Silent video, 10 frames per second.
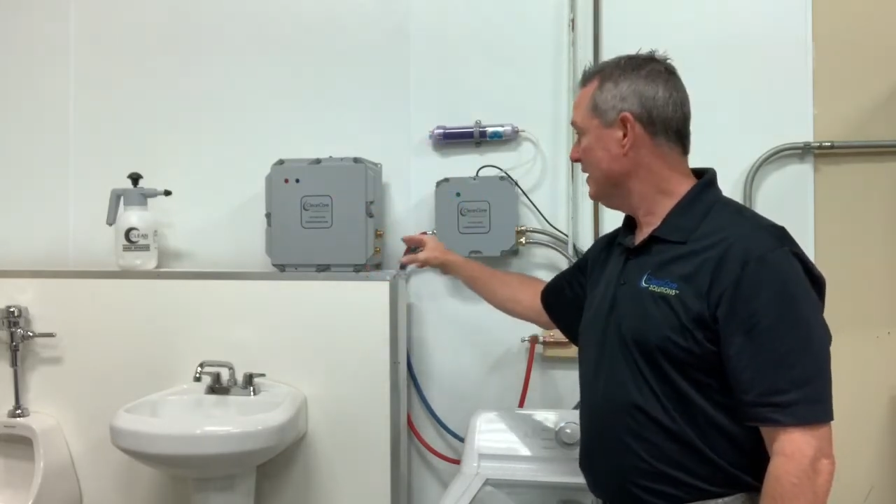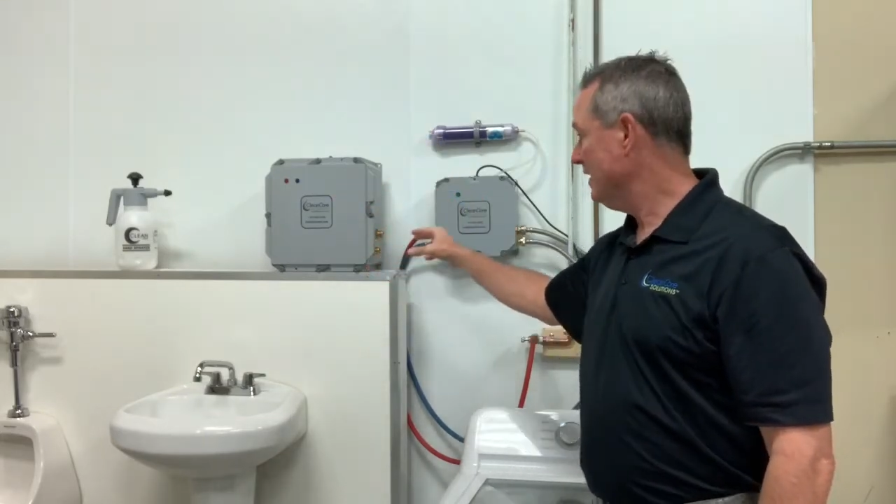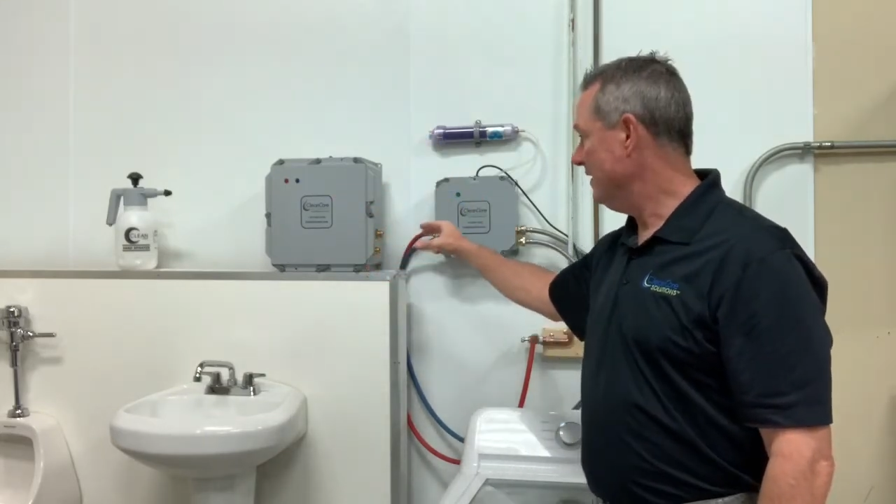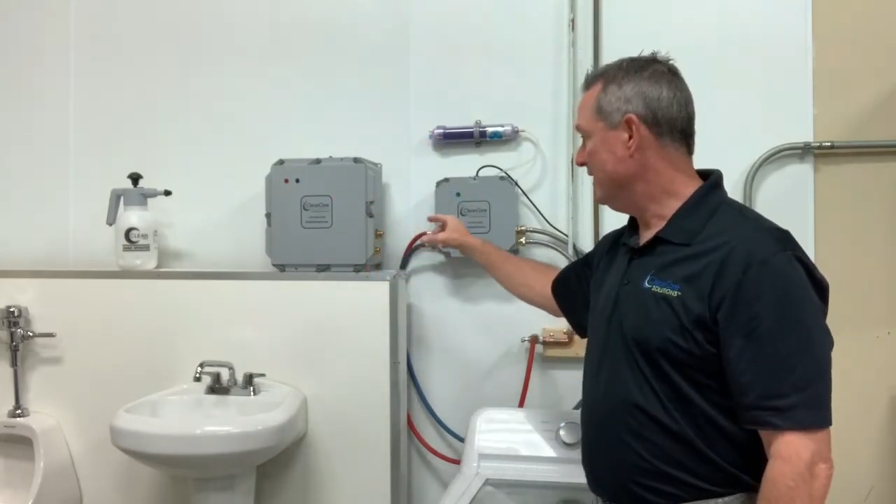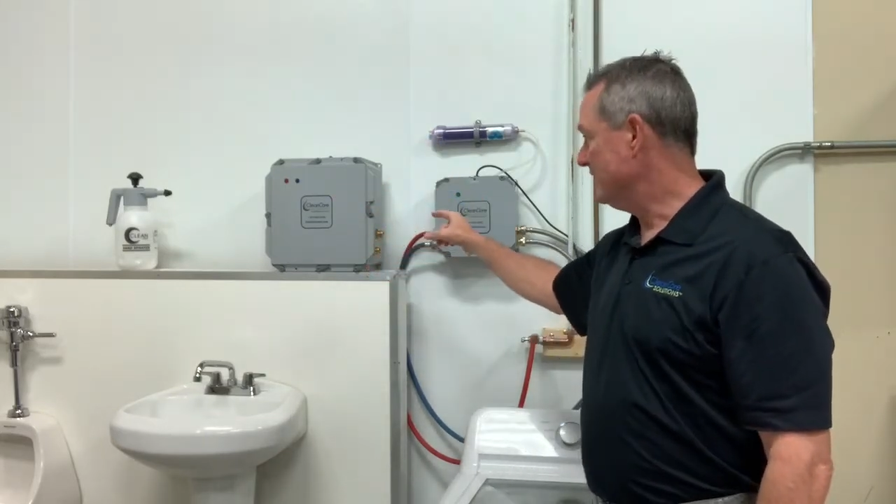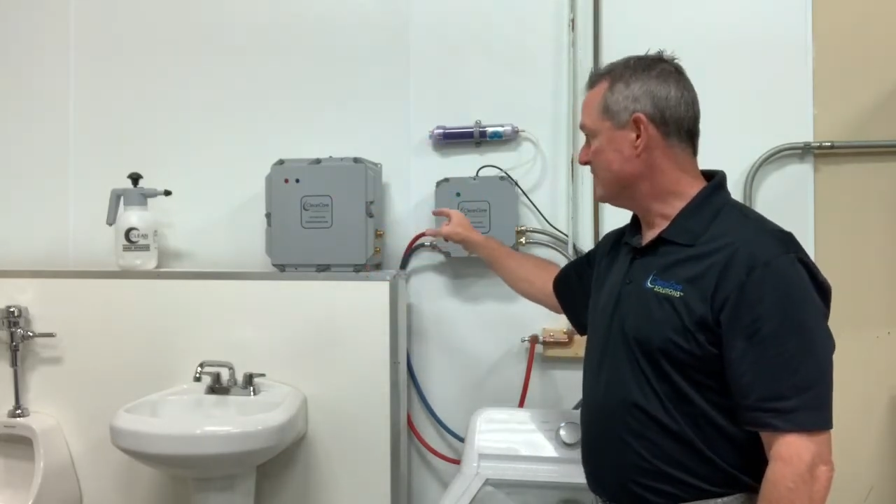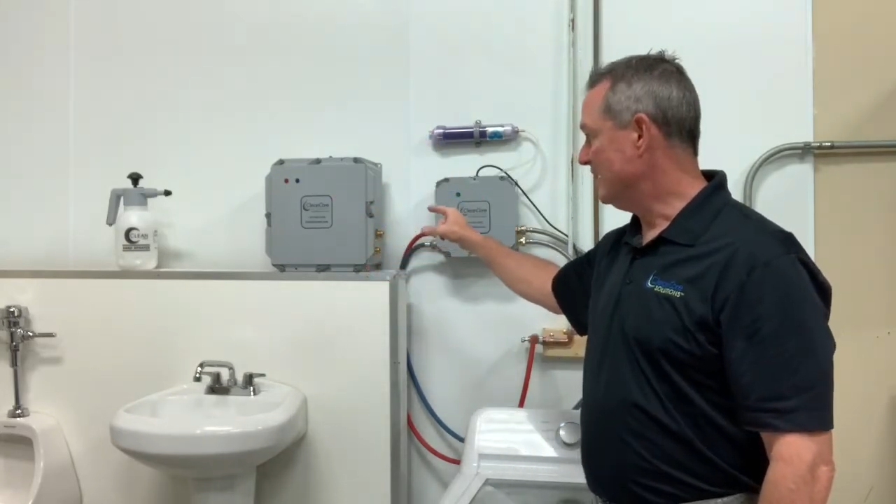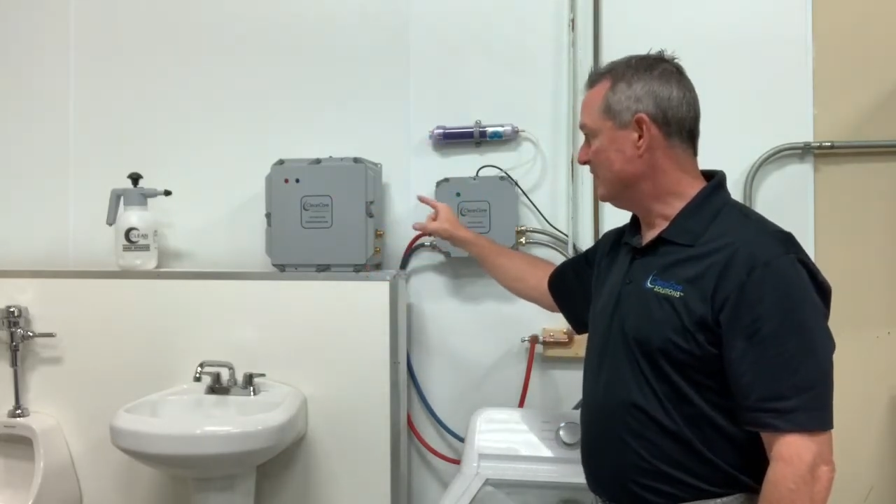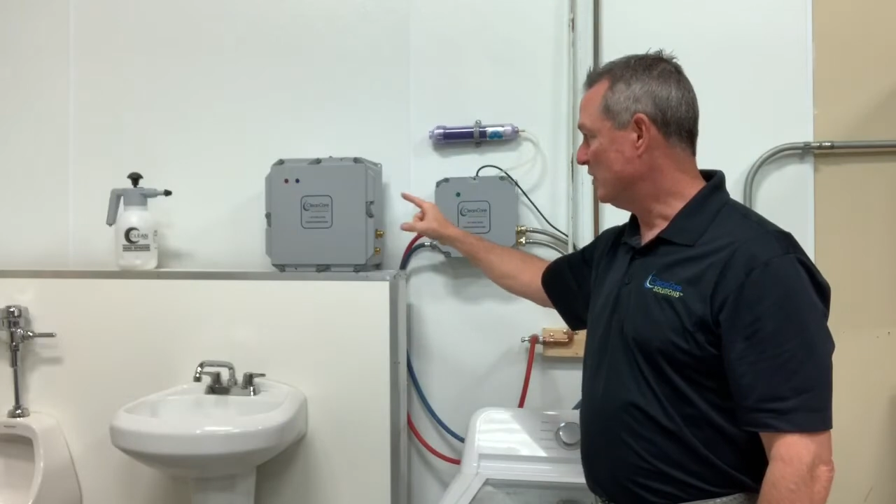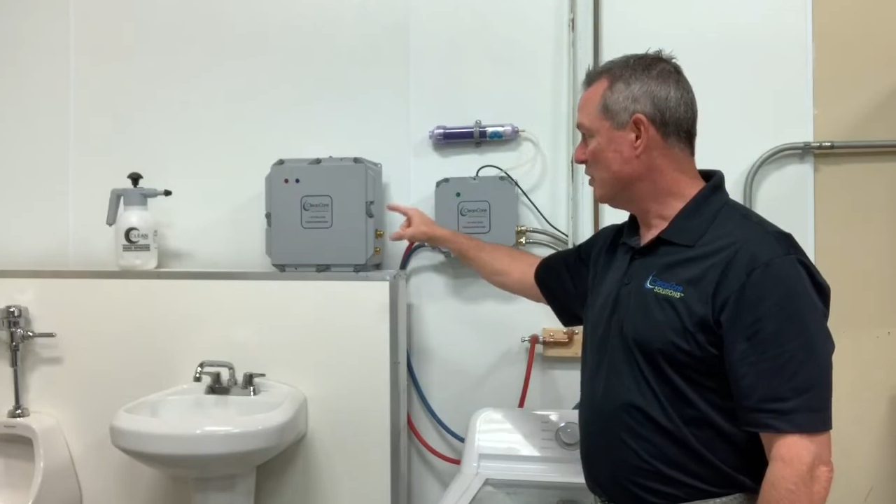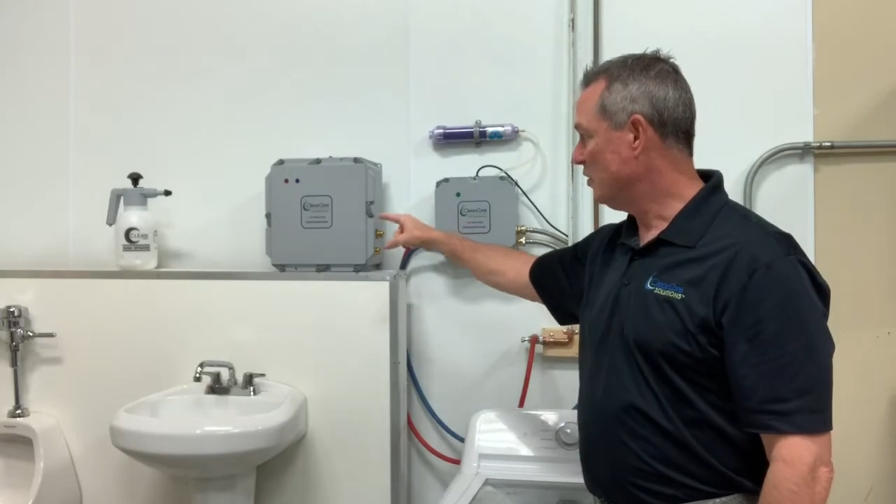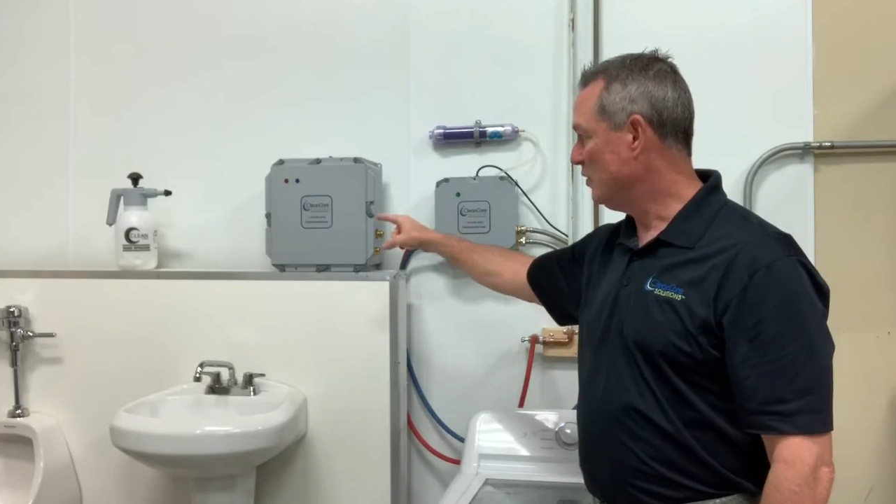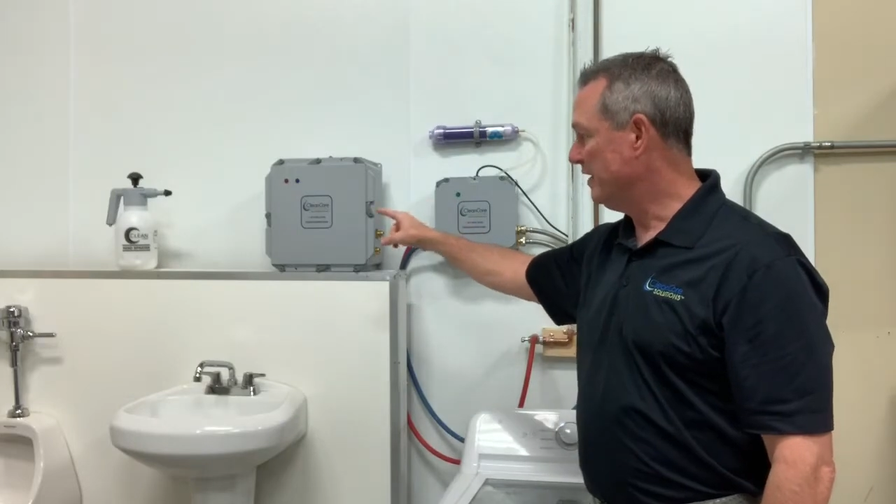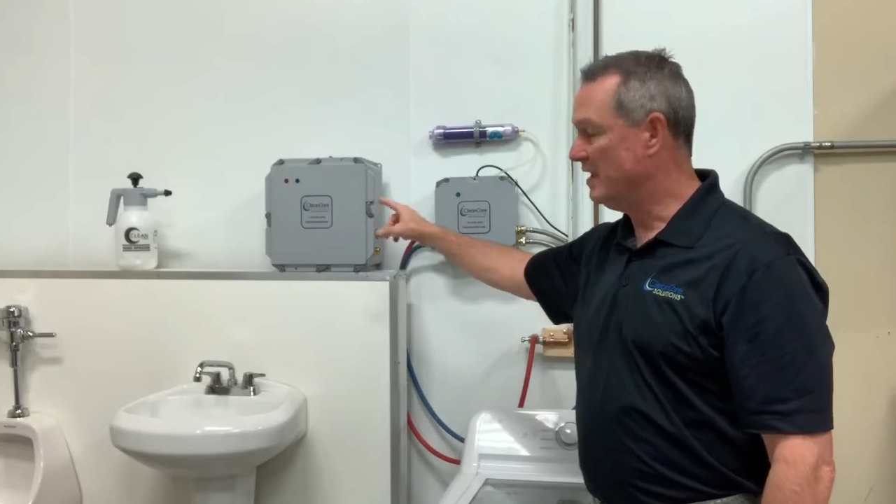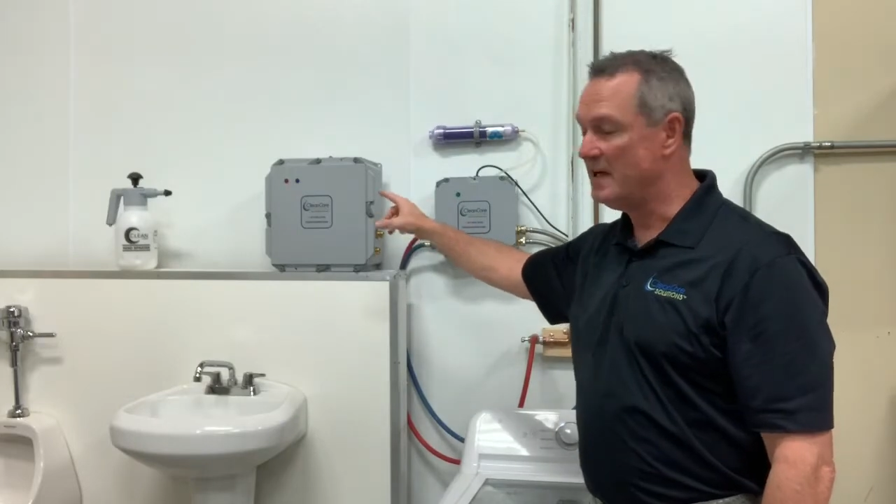And then it's got the
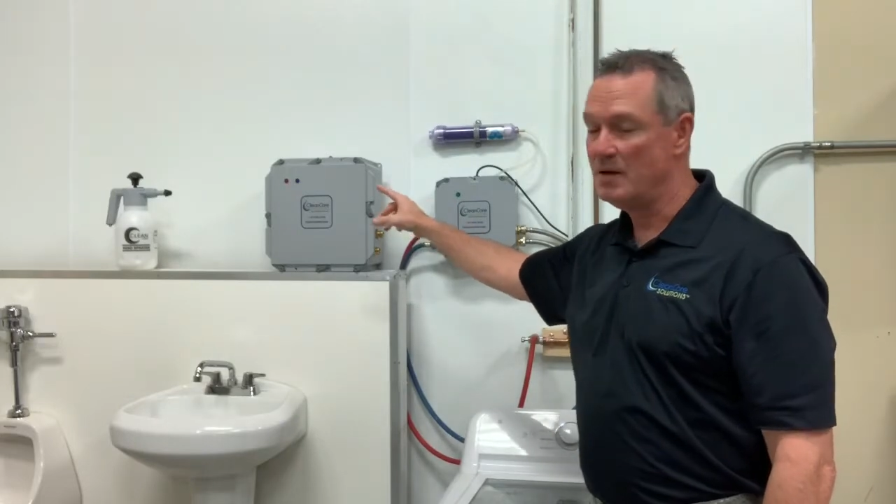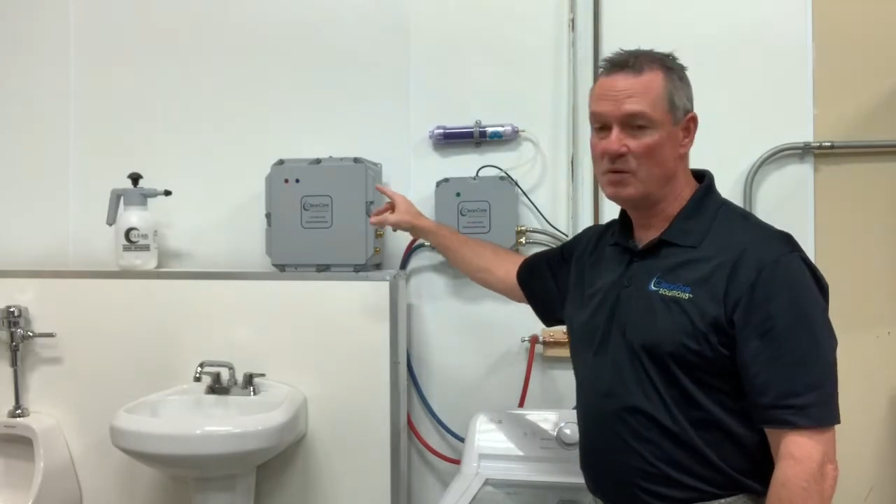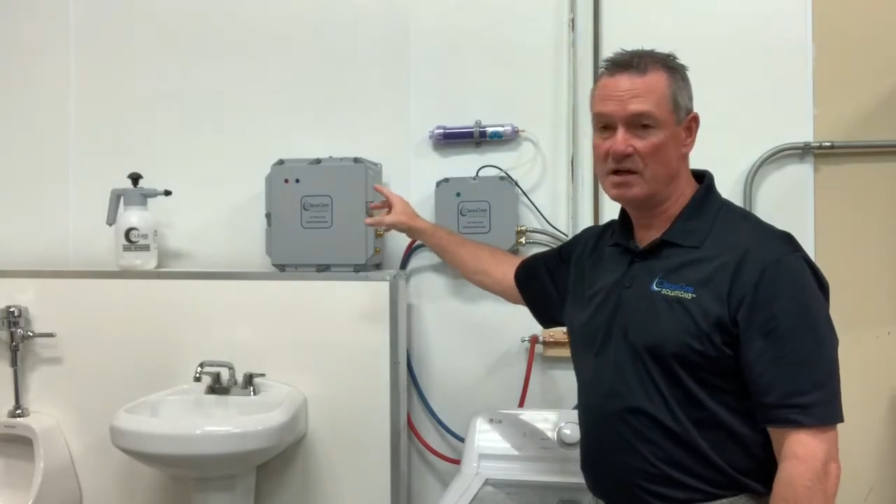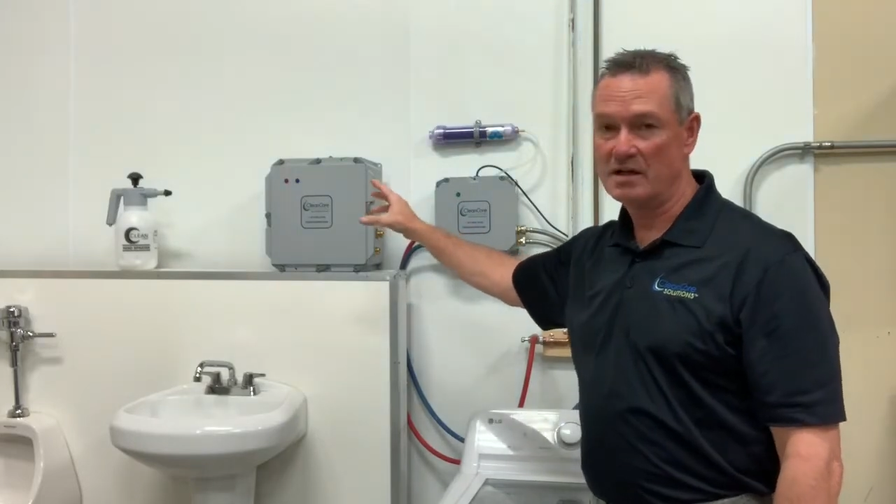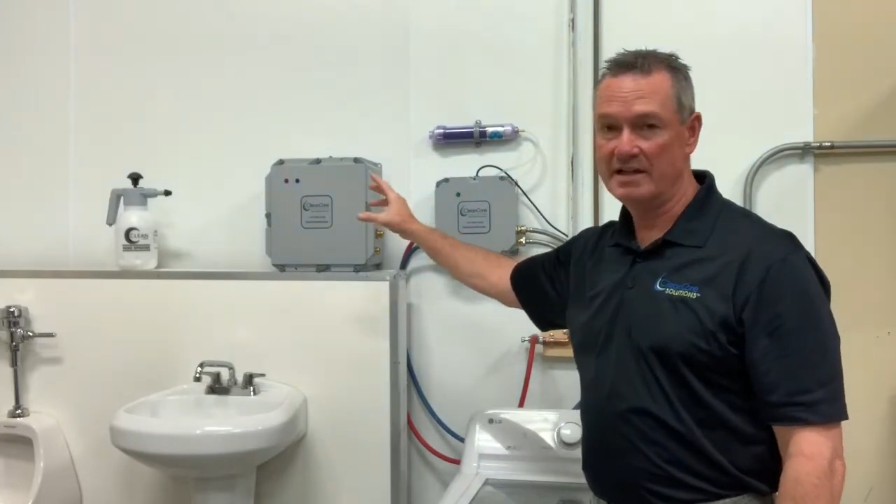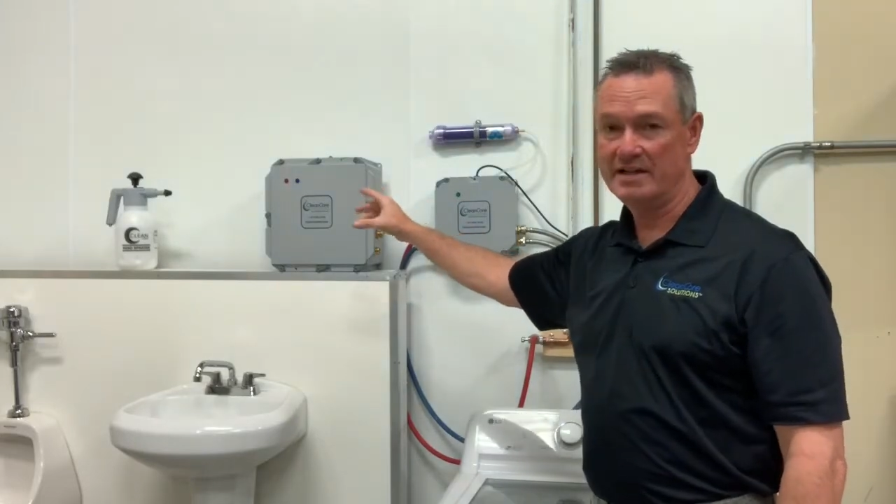cold and hot water